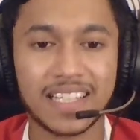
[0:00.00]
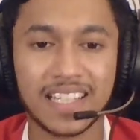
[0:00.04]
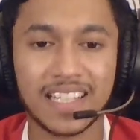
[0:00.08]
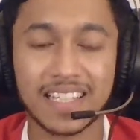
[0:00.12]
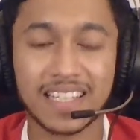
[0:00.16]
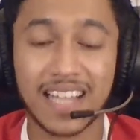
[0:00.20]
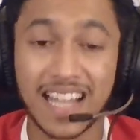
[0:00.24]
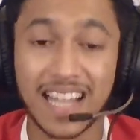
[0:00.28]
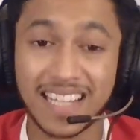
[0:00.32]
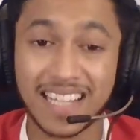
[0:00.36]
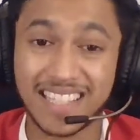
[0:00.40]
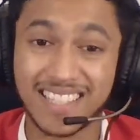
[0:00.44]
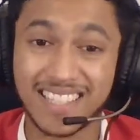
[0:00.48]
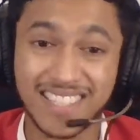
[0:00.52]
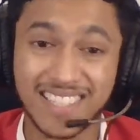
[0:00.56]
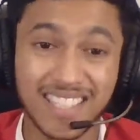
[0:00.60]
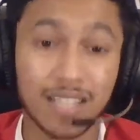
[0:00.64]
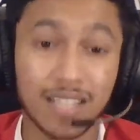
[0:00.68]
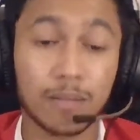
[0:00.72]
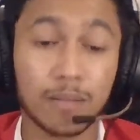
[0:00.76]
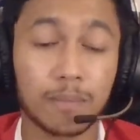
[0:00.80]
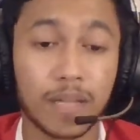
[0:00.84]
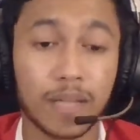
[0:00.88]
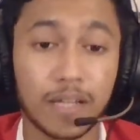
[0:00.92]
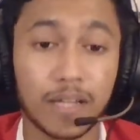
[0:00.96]
yet and is
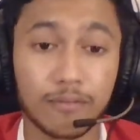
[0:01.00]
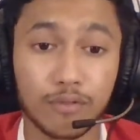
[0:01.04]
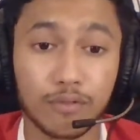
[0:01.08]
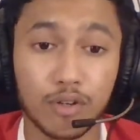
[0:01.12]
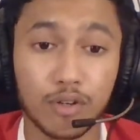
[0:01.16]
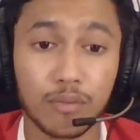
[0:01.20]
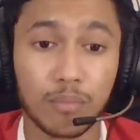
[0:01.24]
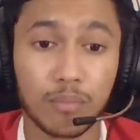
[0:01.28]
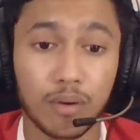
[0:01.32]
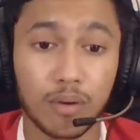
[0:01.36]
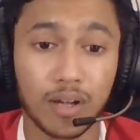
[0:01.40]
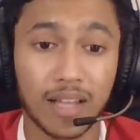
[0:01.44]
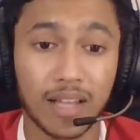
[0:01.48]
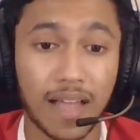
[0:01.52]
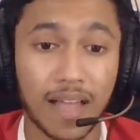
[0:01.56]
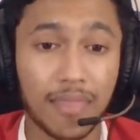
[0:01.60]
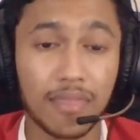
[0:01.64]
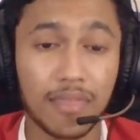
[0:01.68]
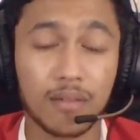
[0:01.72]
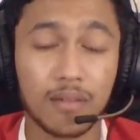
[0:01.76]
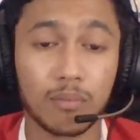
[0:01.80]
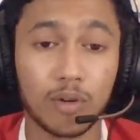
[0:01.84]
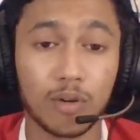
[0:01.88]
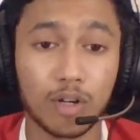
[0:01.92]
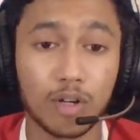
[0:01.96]
still playing football at
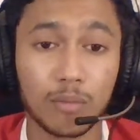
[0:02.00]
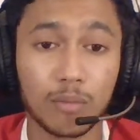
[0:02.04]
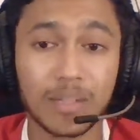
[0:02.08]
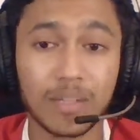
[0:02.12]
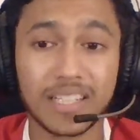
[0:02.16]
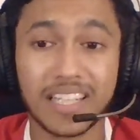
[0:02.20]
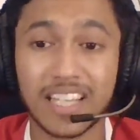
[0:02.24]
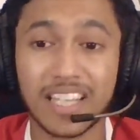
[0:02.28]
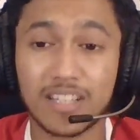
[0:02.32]
the moment.